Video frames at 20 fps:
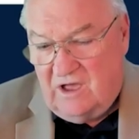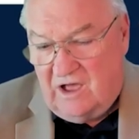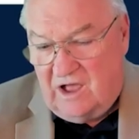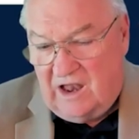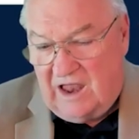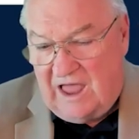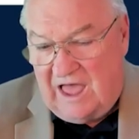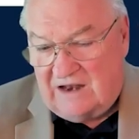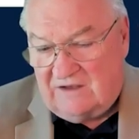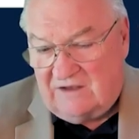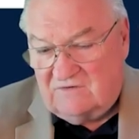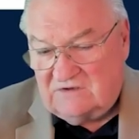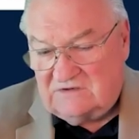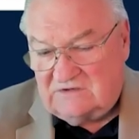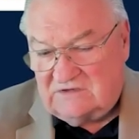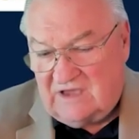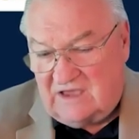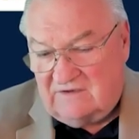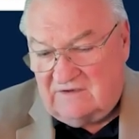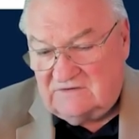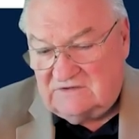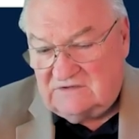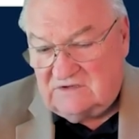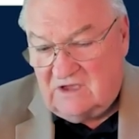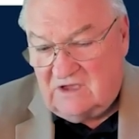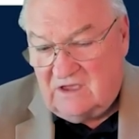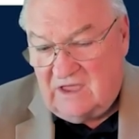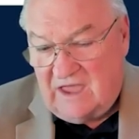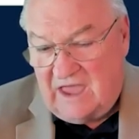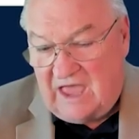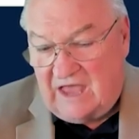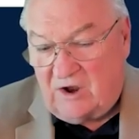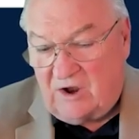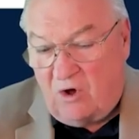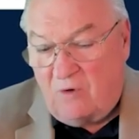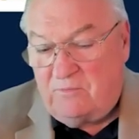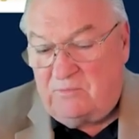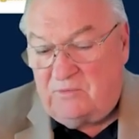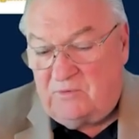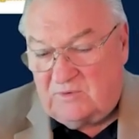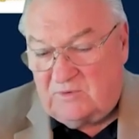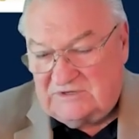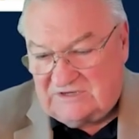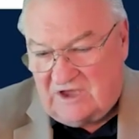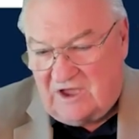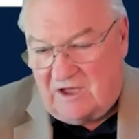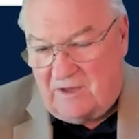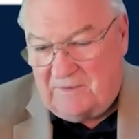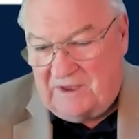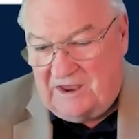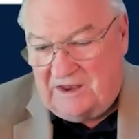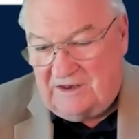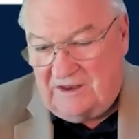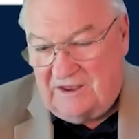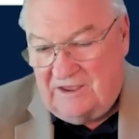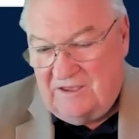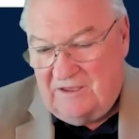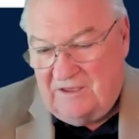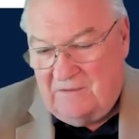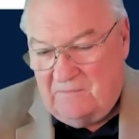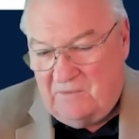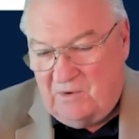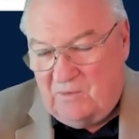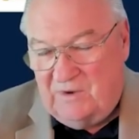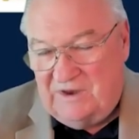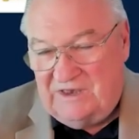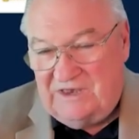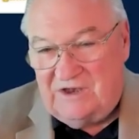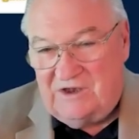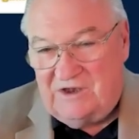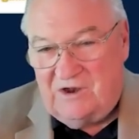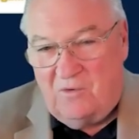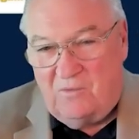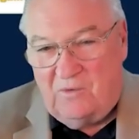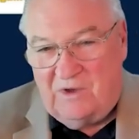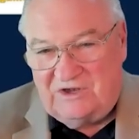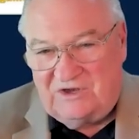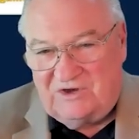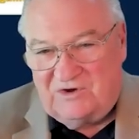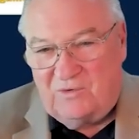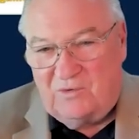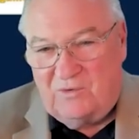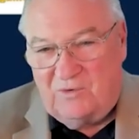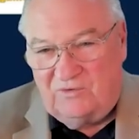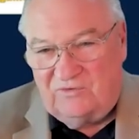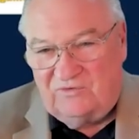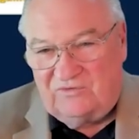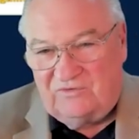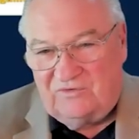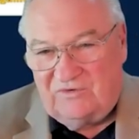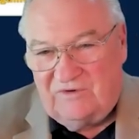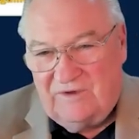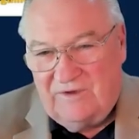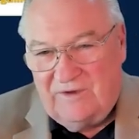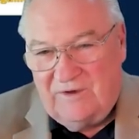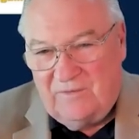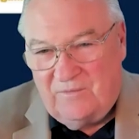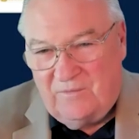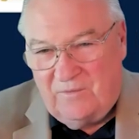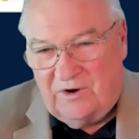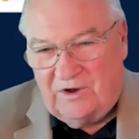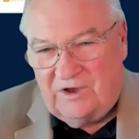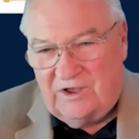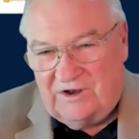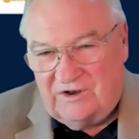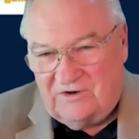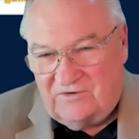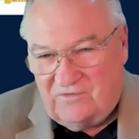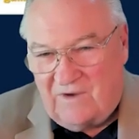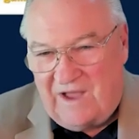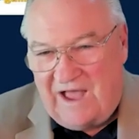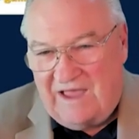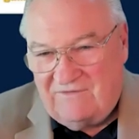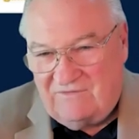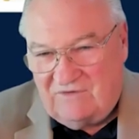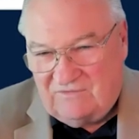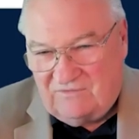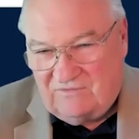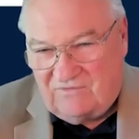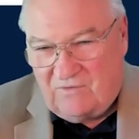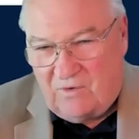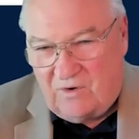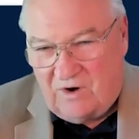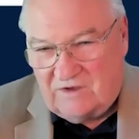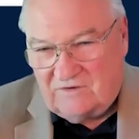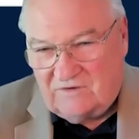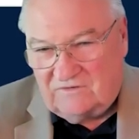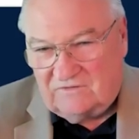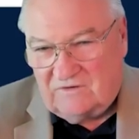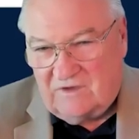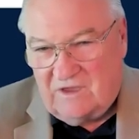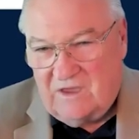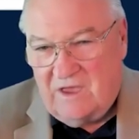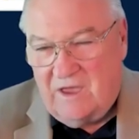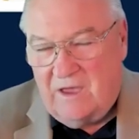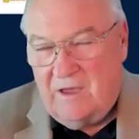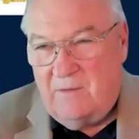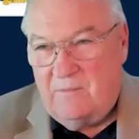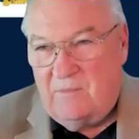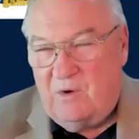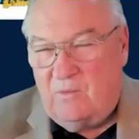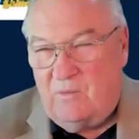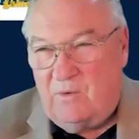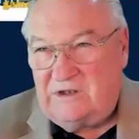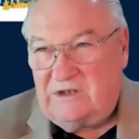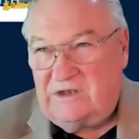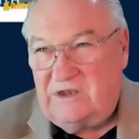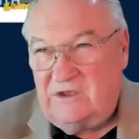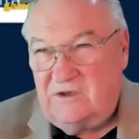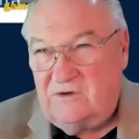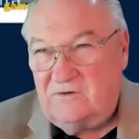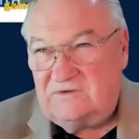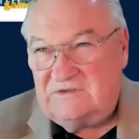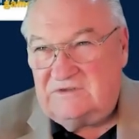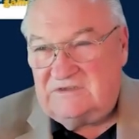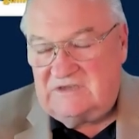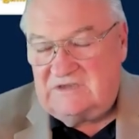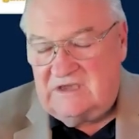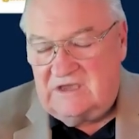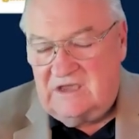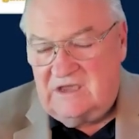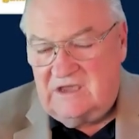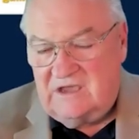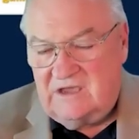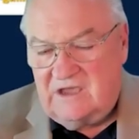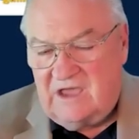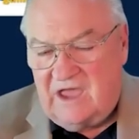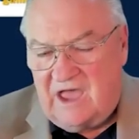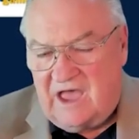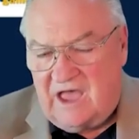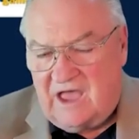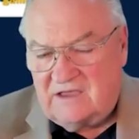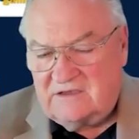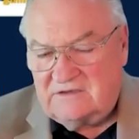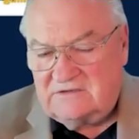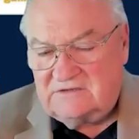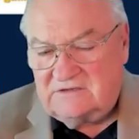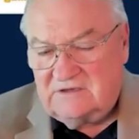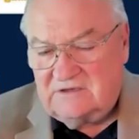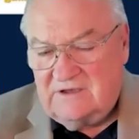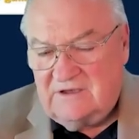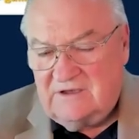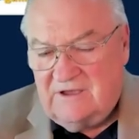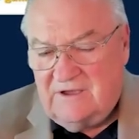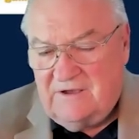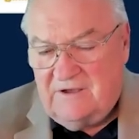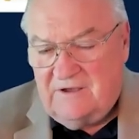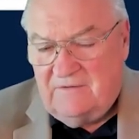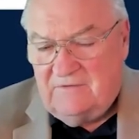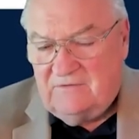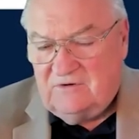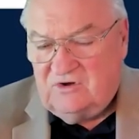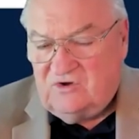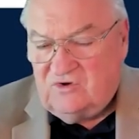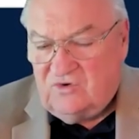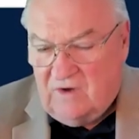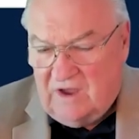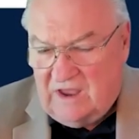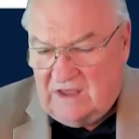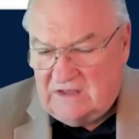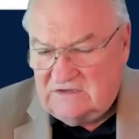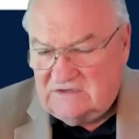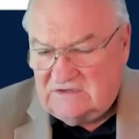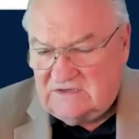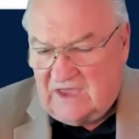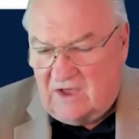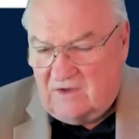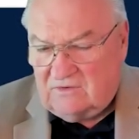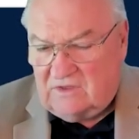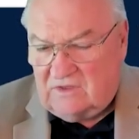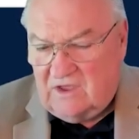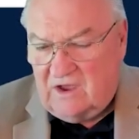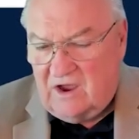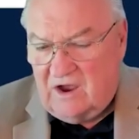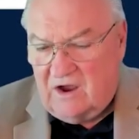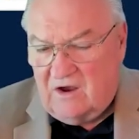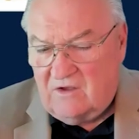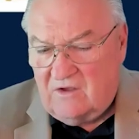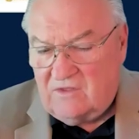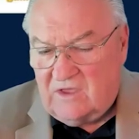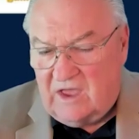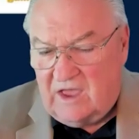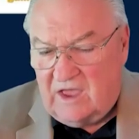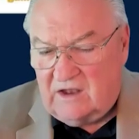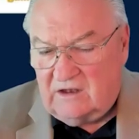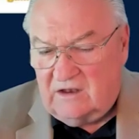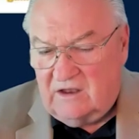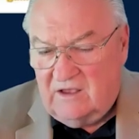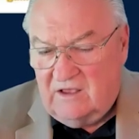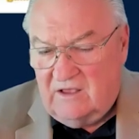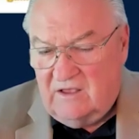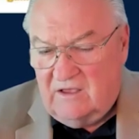a lot of us has had hoped was coming, but we didn't know what tools were going to drive it for us. But what do you see as trends out there that